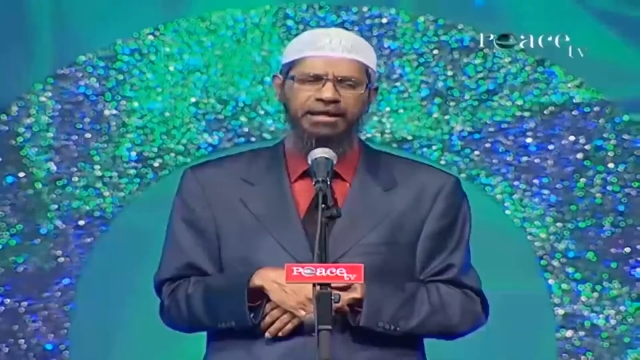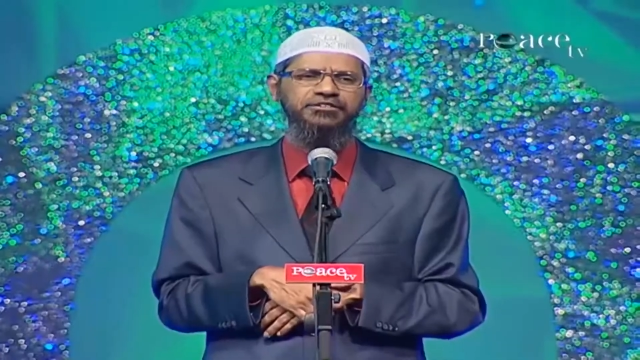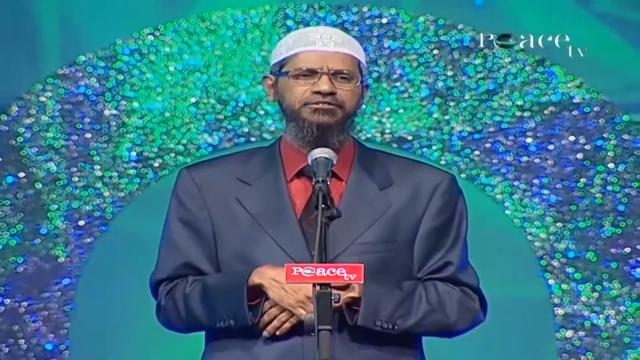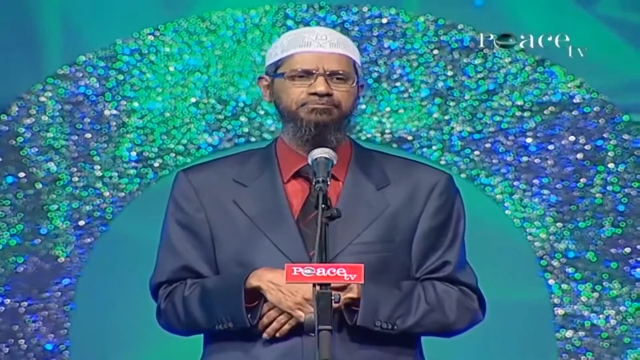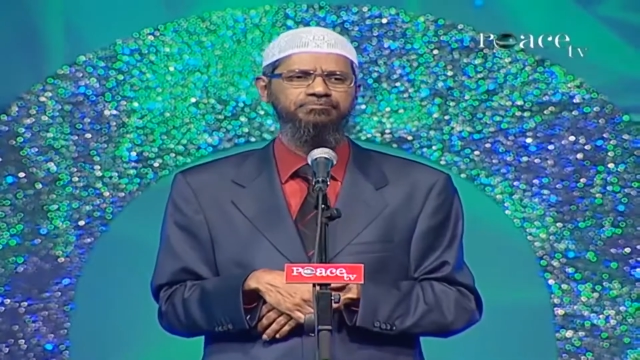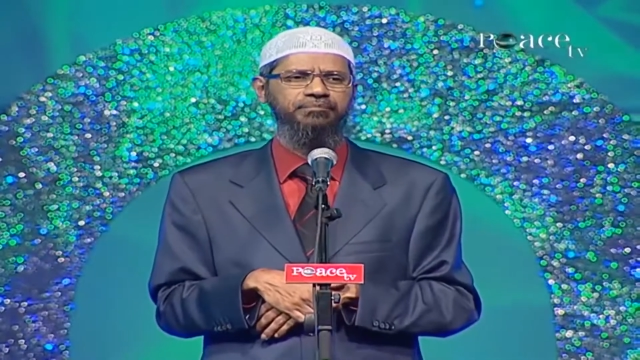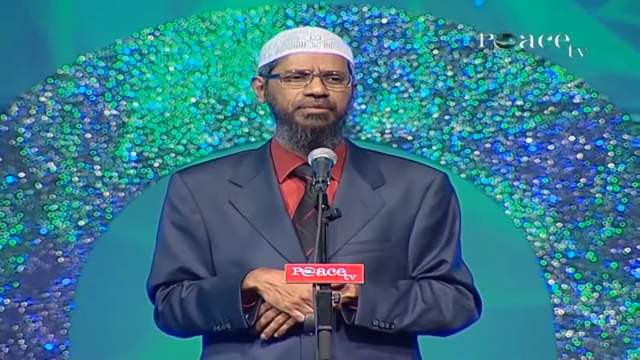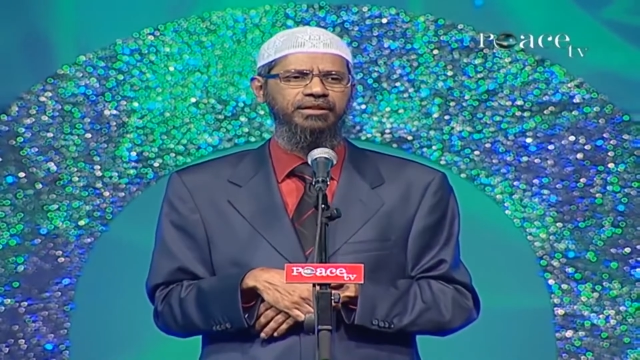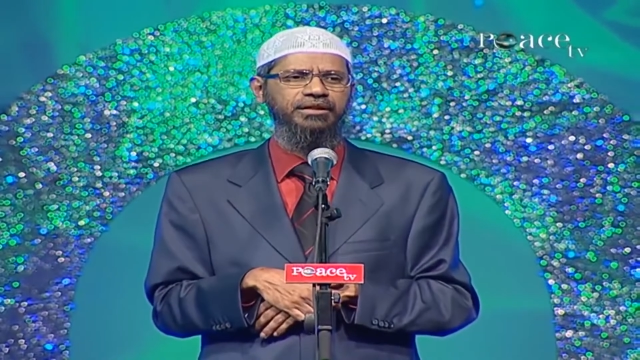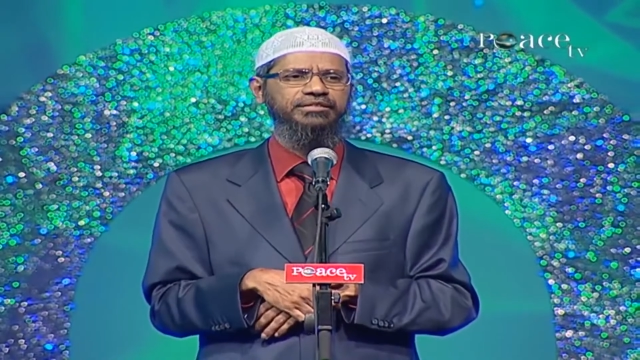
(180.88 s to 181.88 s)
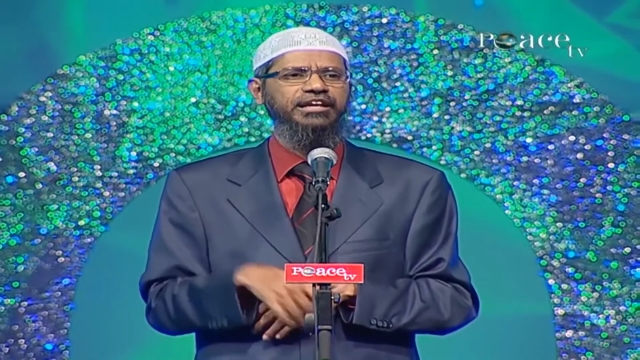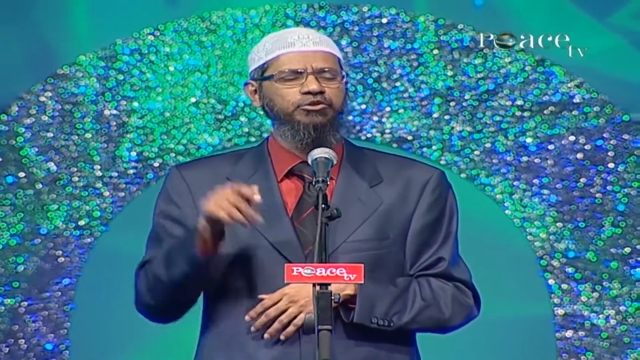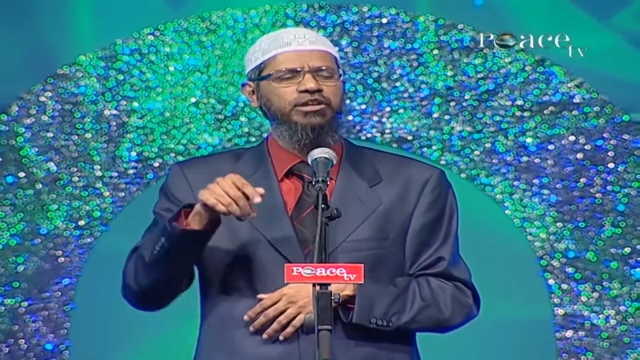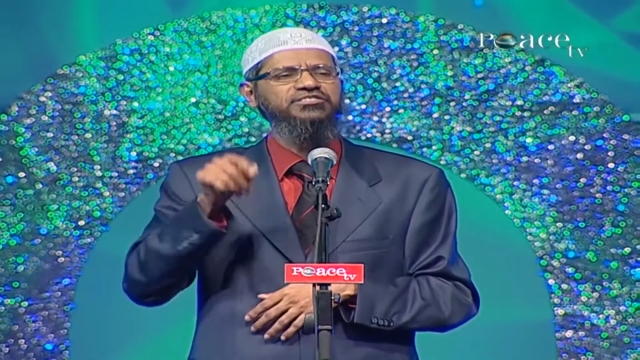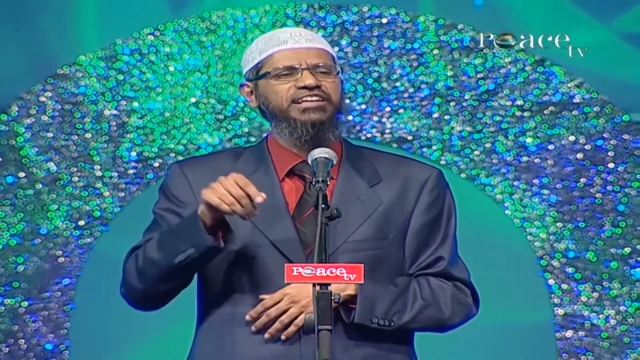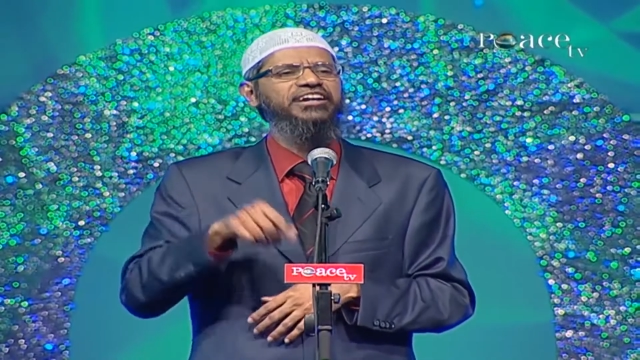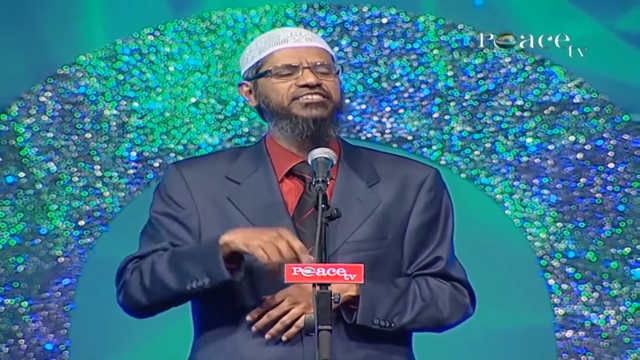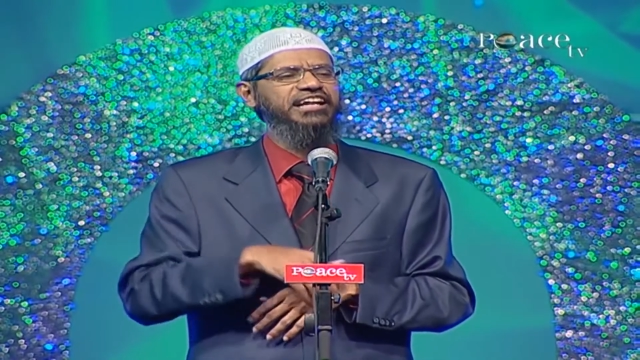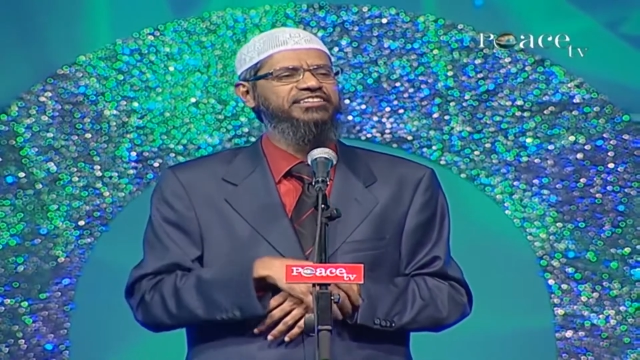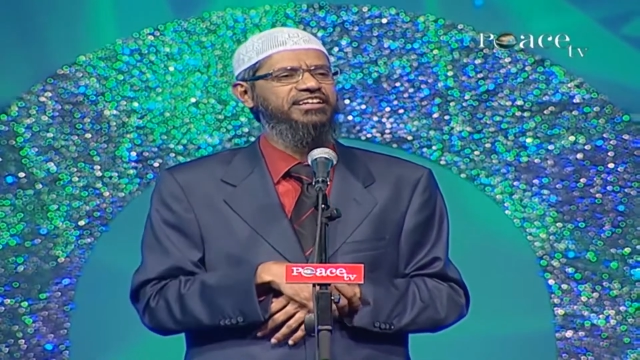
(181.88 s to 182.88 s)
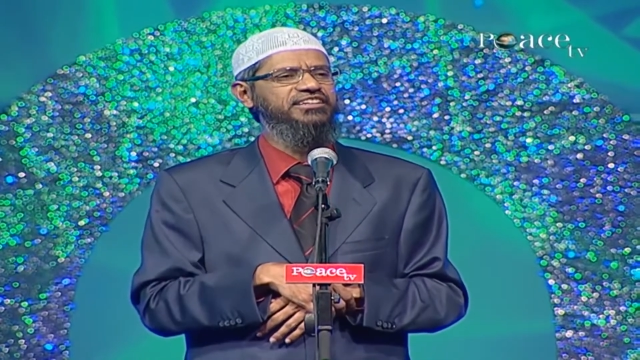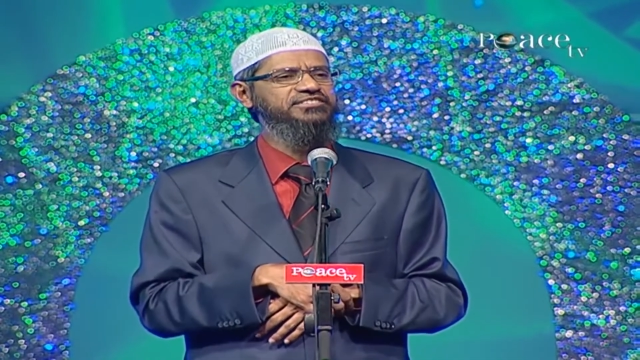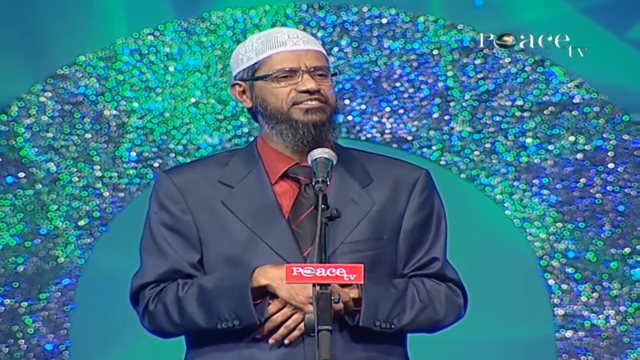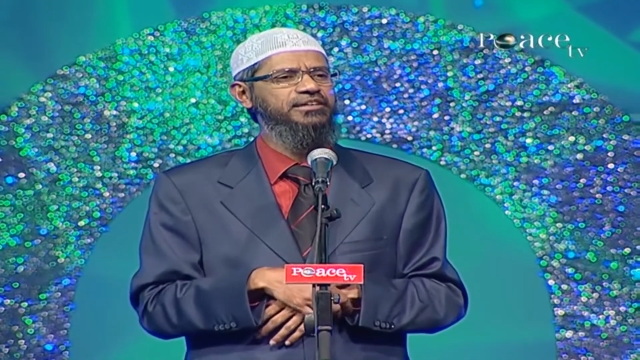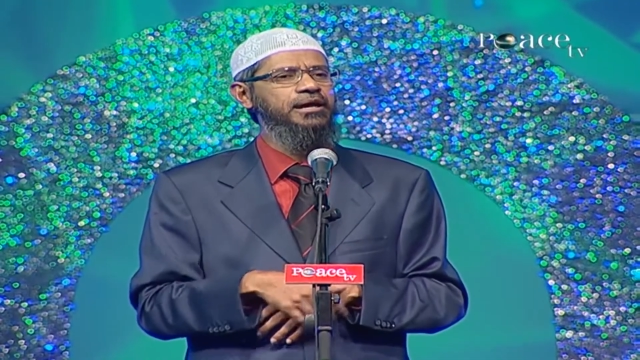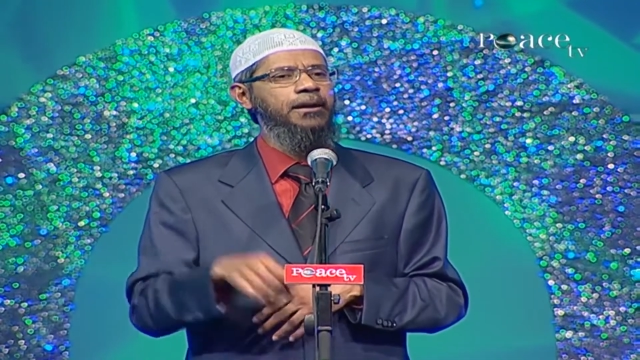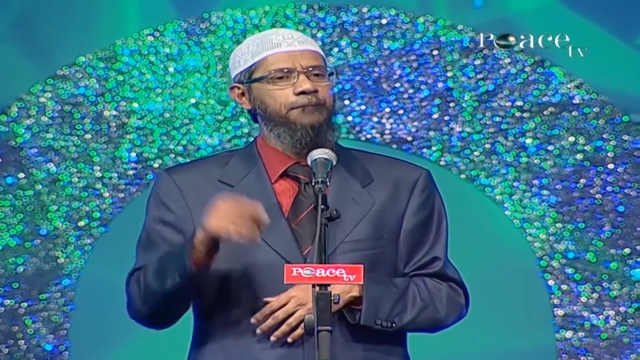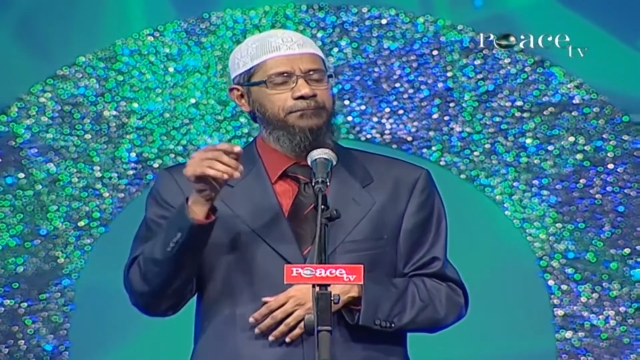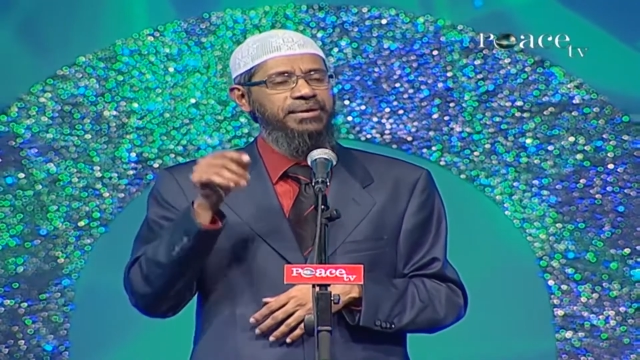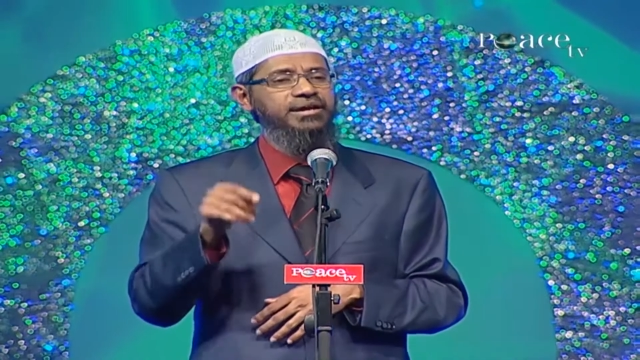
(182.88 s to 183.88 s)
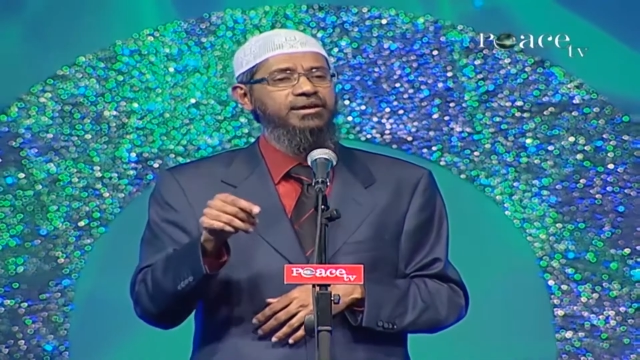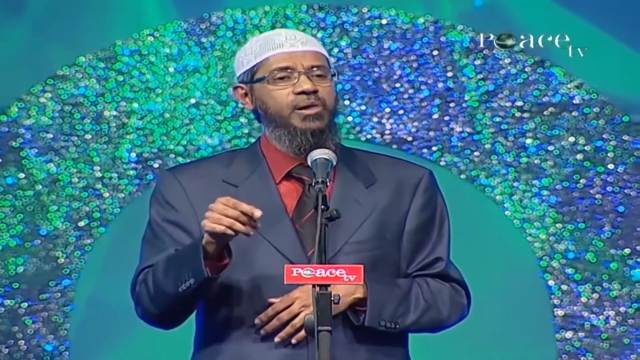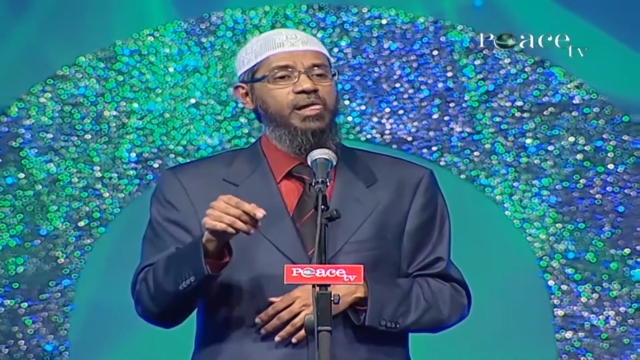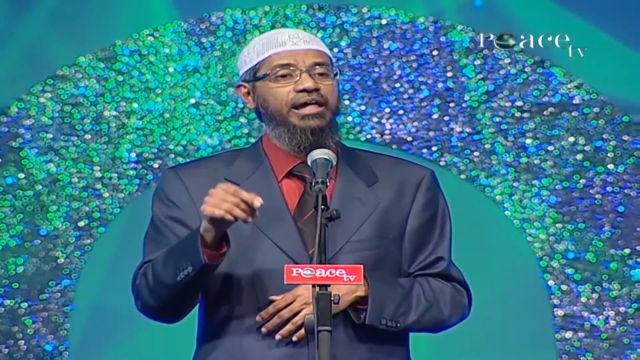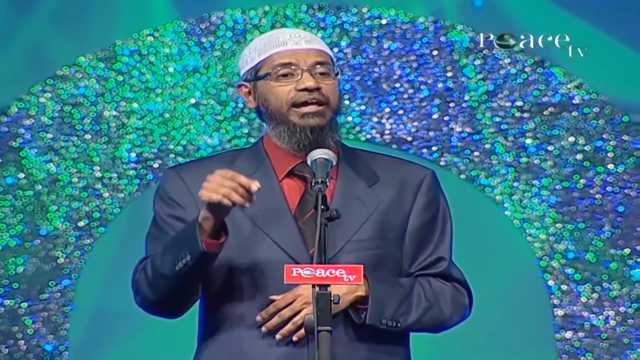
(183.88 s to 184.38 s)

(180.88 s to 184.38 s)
is that today science tells us pig